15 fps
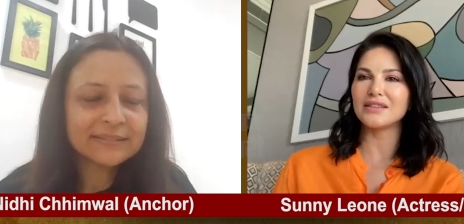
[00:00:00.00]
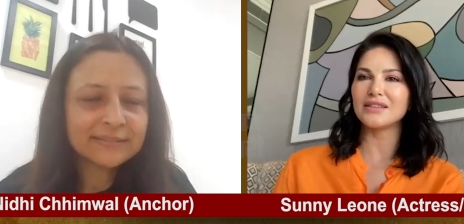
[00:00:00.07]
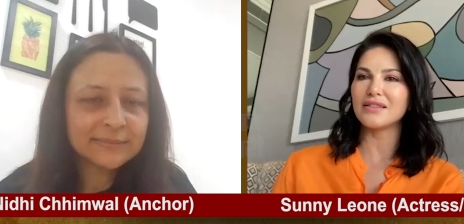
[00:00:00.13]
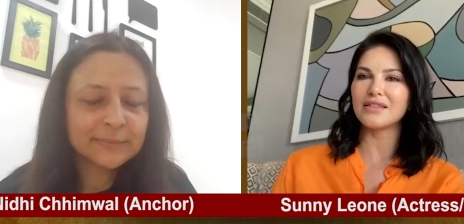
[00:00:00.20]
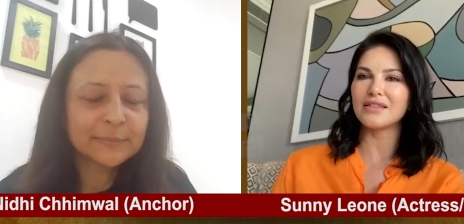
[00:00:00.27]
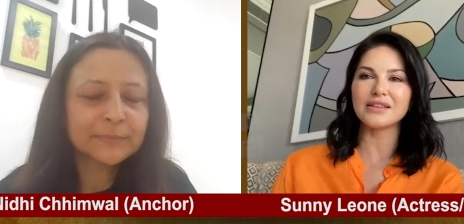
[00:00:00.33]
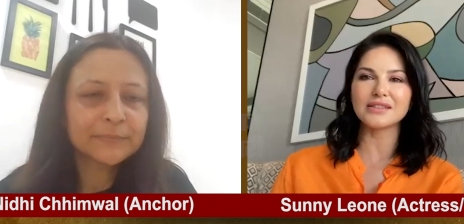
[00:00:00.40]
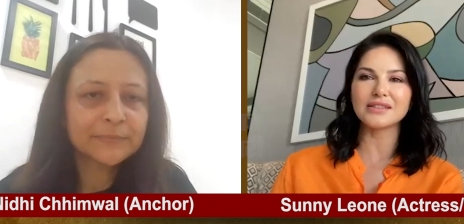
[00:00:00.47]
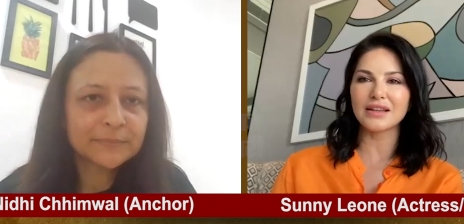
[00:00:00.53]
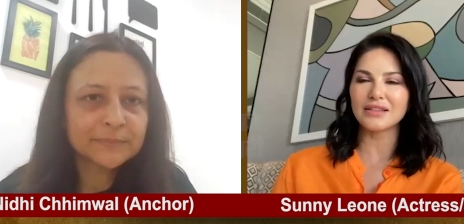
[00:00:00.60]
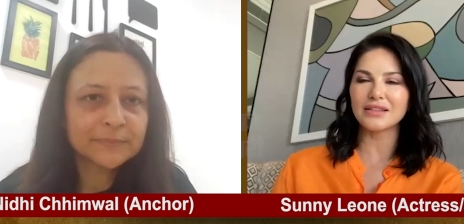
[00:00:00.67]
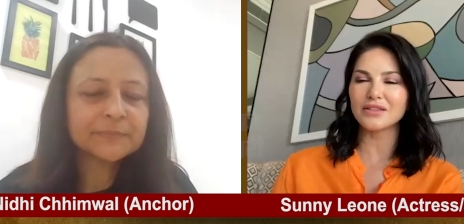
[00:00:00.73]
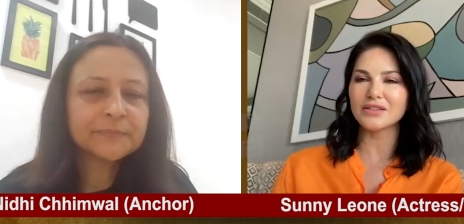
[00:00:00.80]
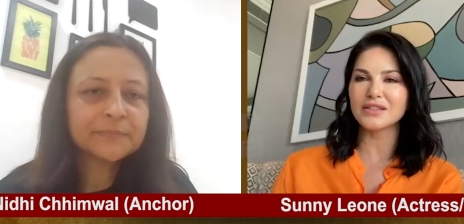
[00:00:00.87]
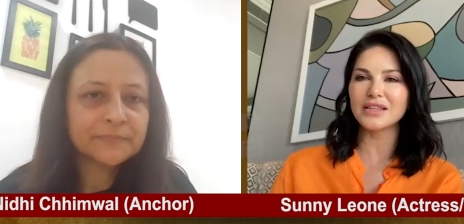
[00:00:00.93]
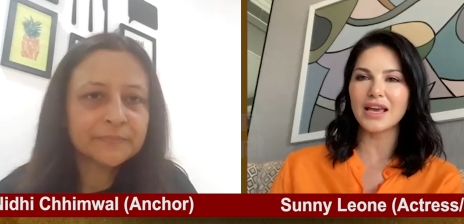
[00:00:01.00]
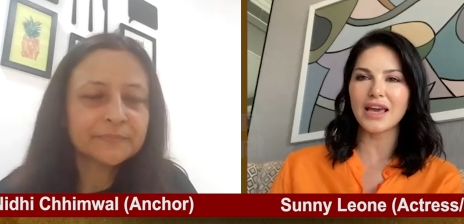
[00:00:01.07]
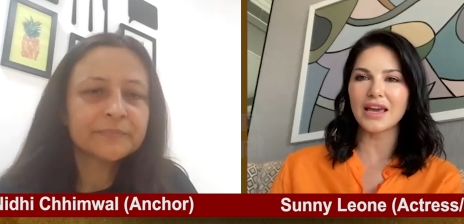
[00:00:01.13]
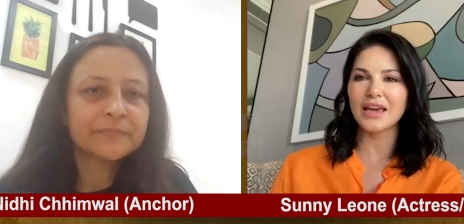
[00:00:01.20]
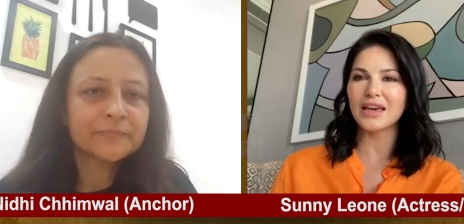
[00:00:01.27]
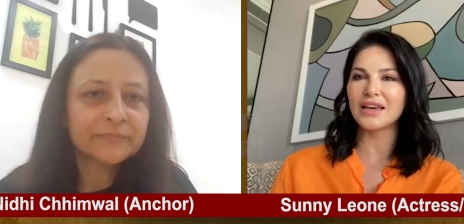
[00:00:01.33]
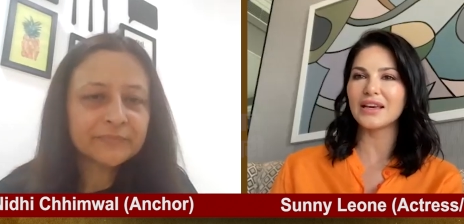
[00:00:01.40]
Speaker 1: the things that they're
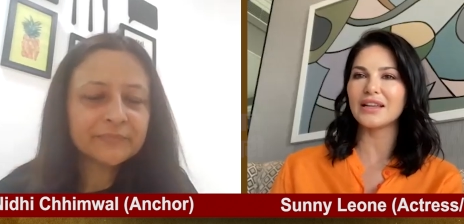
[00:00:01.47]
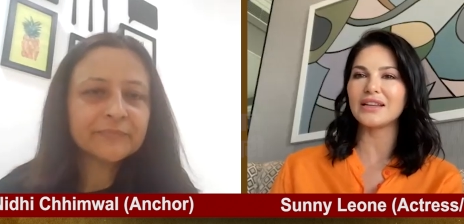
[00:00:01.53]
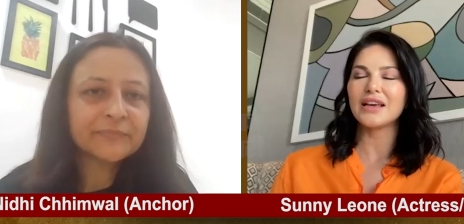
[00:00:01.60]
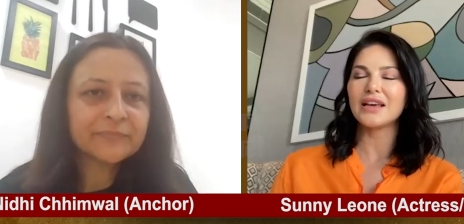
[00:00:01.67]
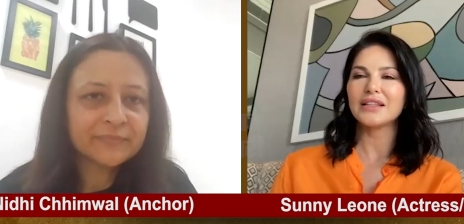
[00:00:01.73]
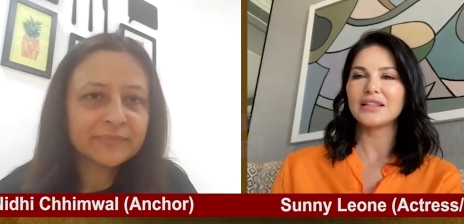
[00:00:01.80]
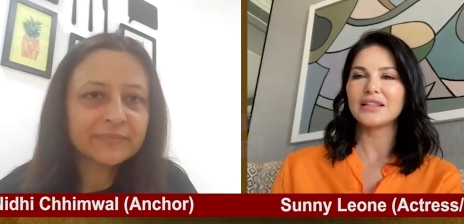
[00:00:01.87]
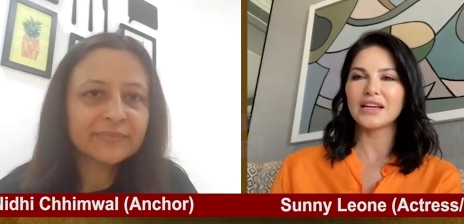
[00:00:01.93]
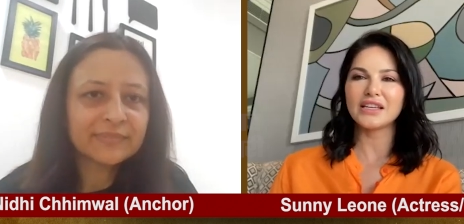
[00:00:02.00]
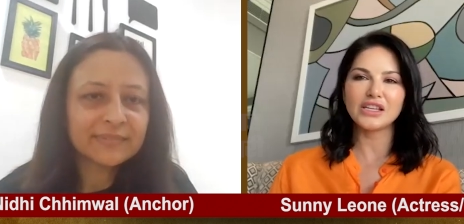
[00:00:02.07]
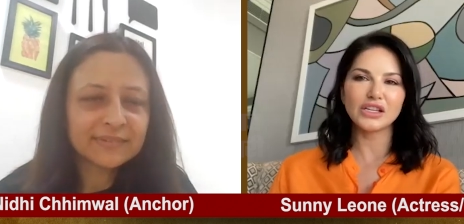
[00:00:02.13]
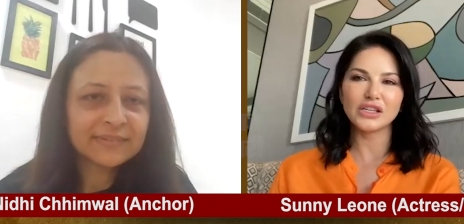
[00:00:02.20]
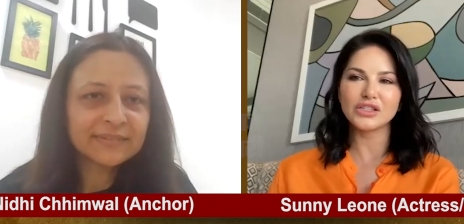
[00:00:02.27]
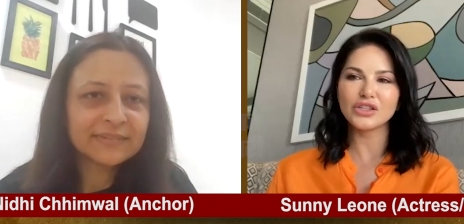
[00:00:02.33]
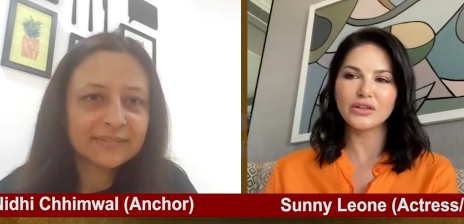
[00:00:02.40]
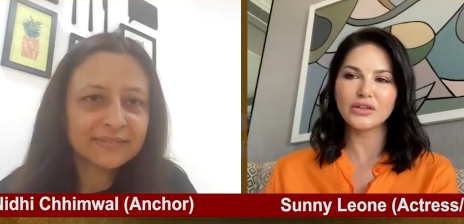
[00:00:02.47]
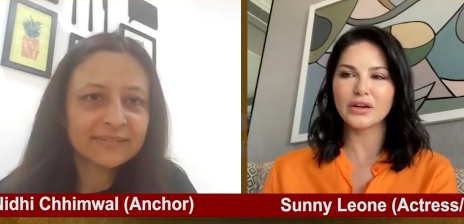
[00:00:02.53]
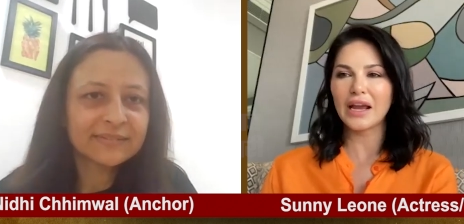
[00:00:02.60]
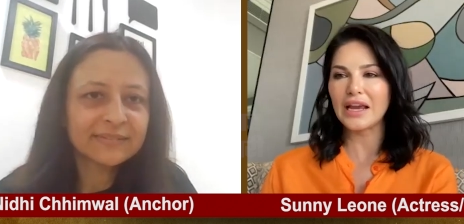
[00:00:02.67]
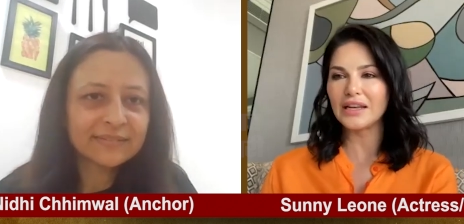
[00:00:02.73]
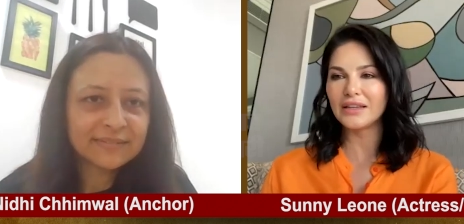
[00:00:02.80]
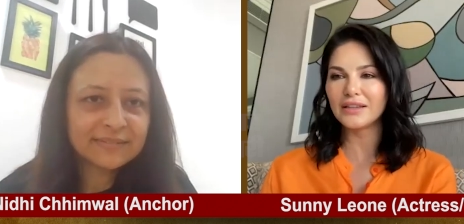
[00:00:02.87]
saying and liking each other
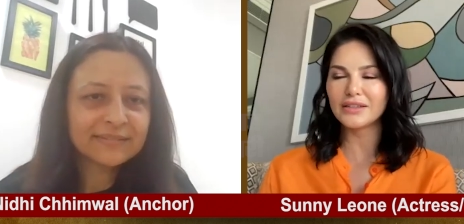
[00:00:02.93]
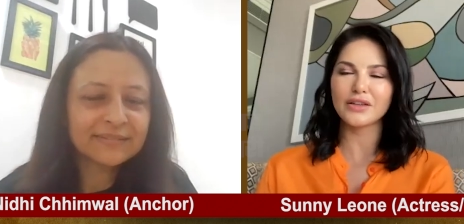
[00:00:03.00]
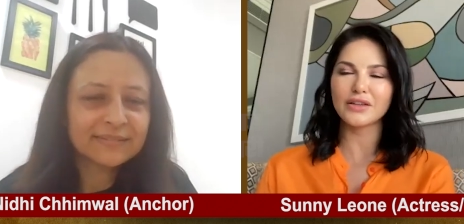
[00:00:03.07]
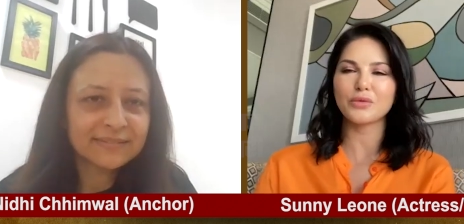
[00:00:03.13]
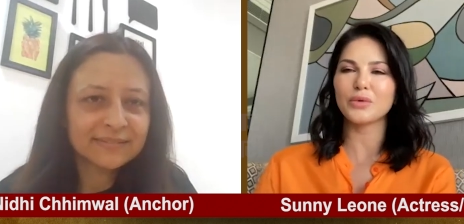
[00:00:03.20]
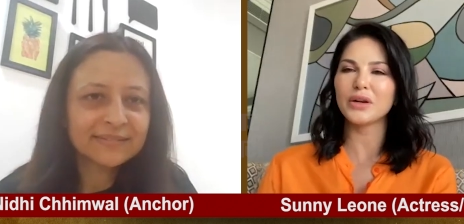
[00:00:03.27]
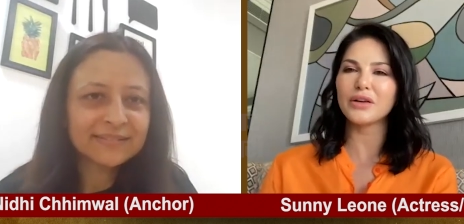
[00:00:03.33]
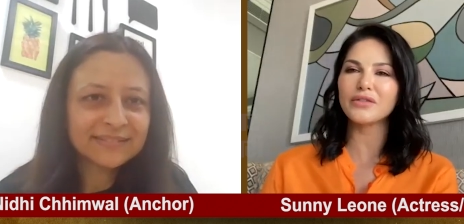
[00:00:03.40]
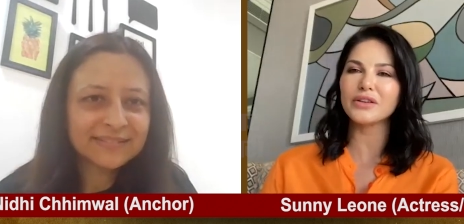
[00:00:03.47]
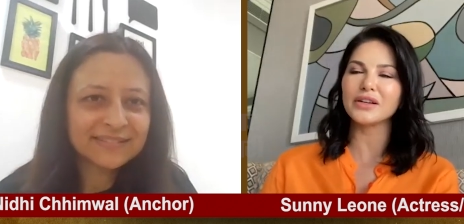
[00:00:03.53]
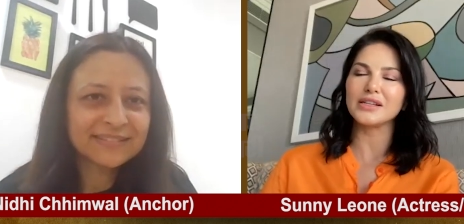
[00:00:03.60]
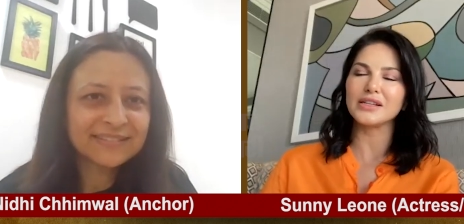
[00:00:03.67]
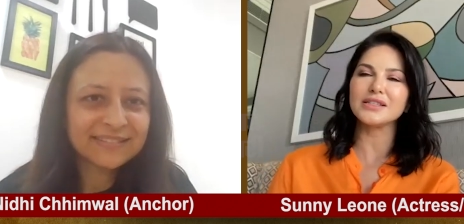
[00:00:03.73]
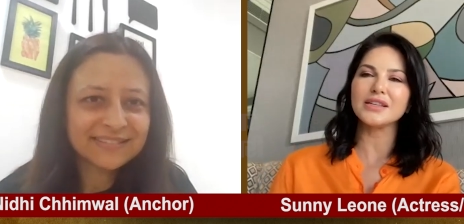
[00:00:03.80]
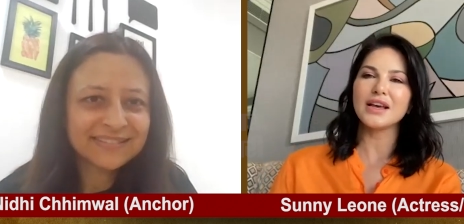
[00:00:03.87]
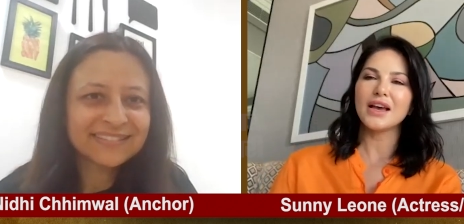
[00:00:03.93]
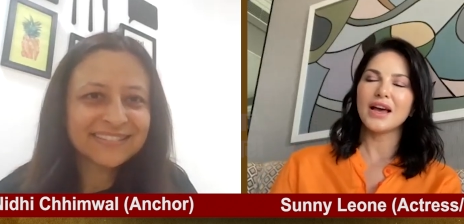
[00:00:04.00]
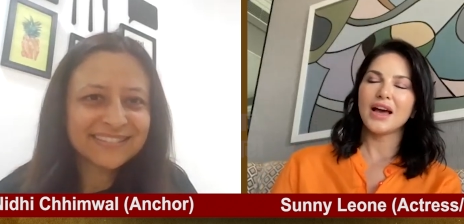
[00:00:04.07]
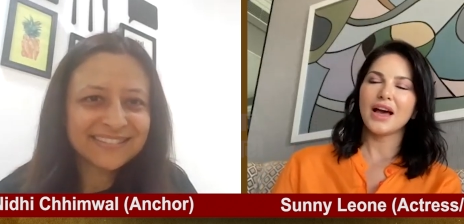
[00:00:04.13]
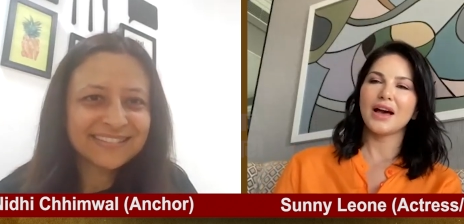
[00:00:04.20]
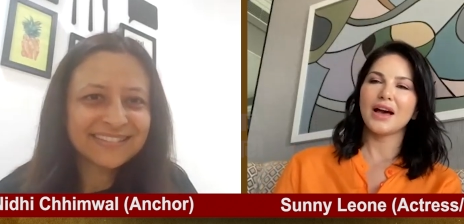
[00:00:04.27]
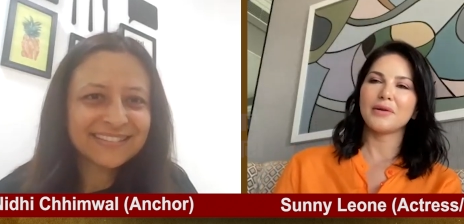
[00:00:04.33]
hating each other whatever it is
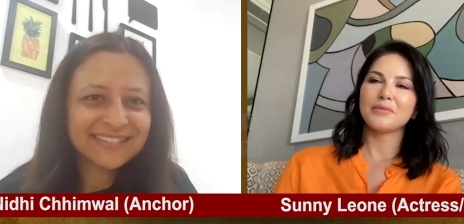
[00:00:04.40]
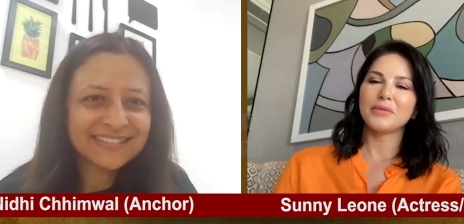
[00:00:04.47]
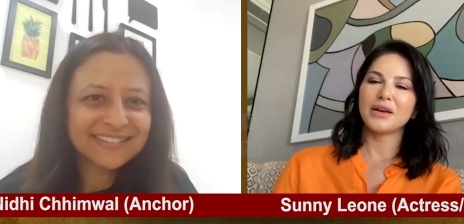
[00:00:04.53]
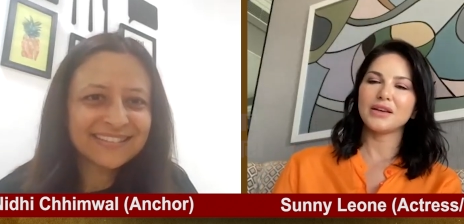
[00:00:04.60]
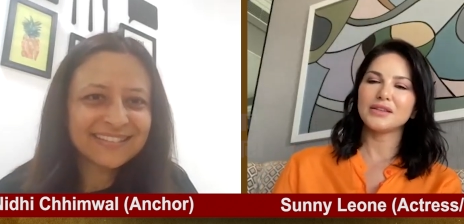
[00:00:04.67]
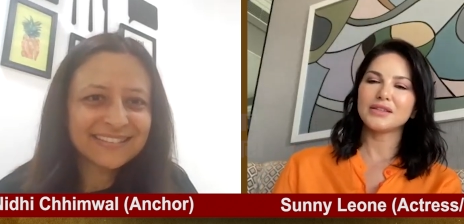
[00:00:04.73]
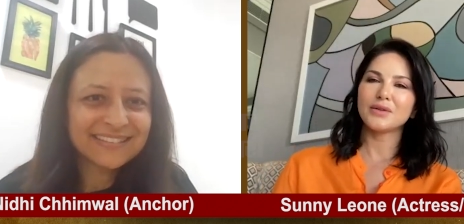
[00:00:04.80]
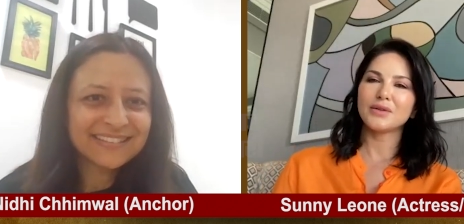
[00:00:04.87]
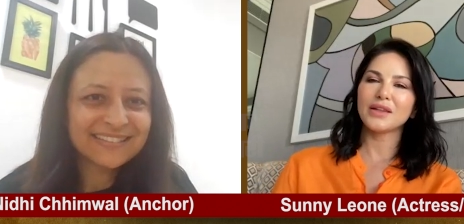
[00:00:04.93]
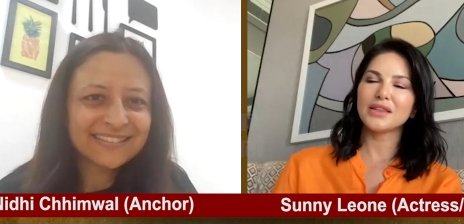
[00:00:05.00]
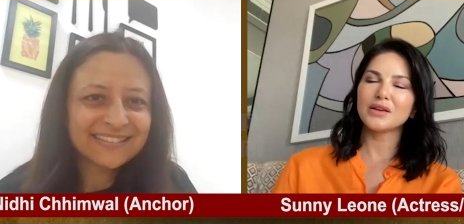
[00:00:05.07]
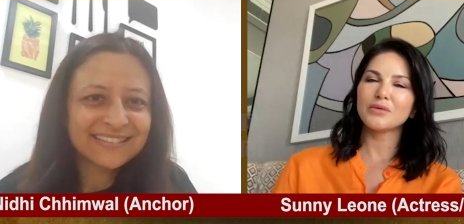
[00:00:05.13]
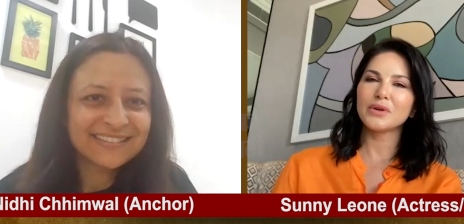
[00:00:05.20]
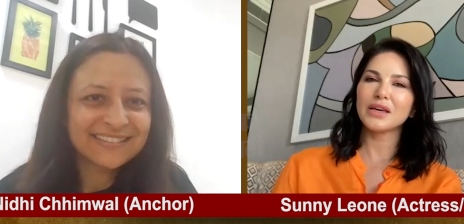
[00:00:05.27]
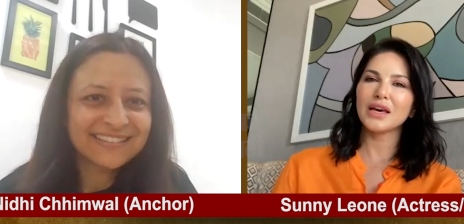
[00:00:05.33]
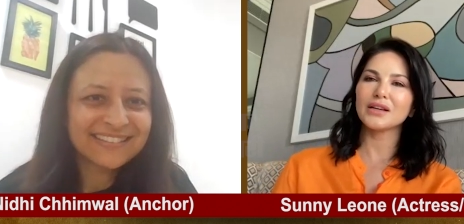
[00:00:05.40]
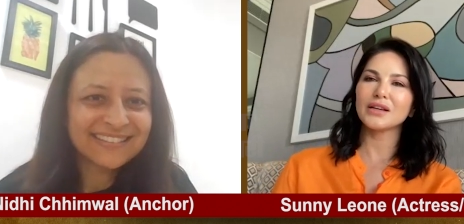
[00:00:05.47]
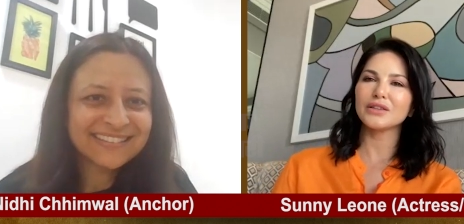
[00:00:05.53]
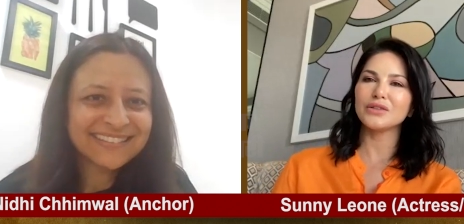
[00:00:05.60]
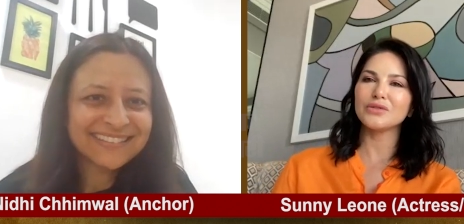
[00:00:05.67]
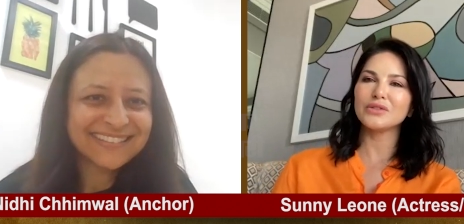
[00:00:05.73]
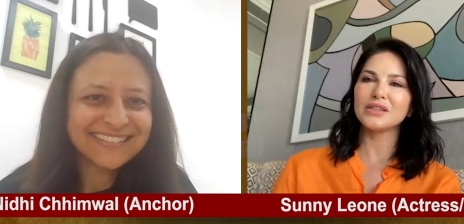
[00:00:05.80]
um, so I think we get
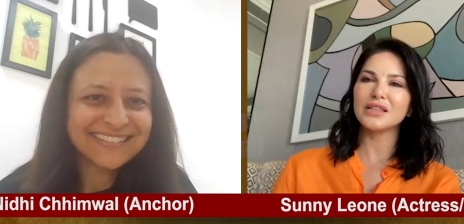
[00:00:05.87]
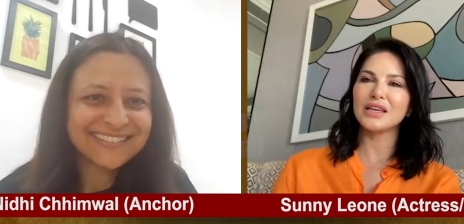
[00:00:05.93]
glued to the